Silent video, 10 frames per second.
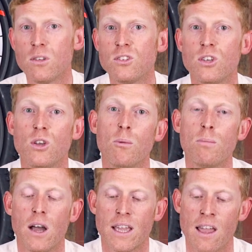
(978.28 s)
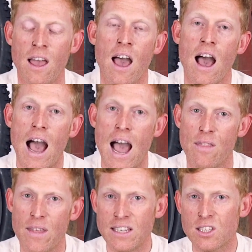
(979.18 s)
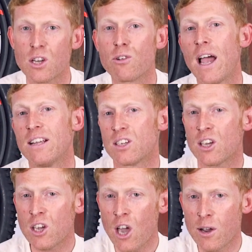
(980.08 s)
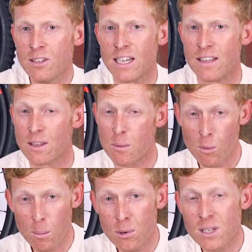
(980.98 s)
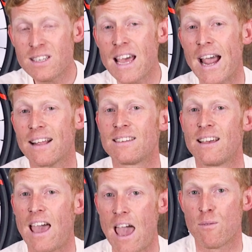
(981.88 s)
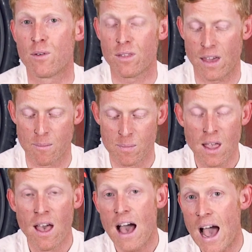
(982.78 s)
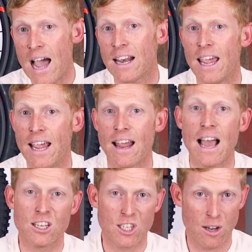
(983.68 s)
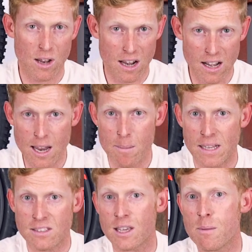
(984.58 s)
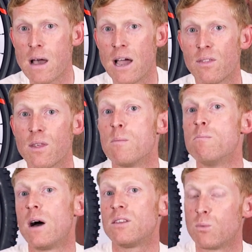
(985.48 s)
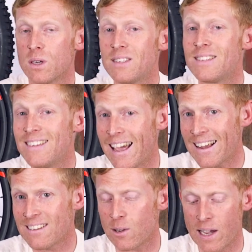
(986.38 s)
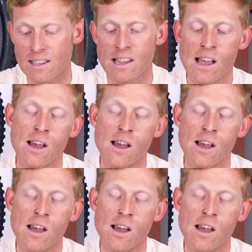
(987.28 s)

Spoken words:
onto your bike, and this creates a coating that will protect everything. And it actually limits the amount that mud will stick to it.